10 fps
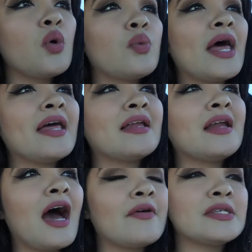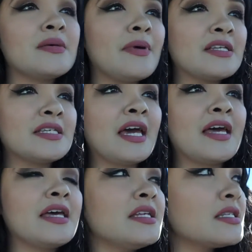when I was about to
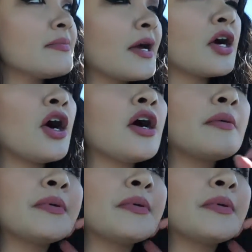get into my car,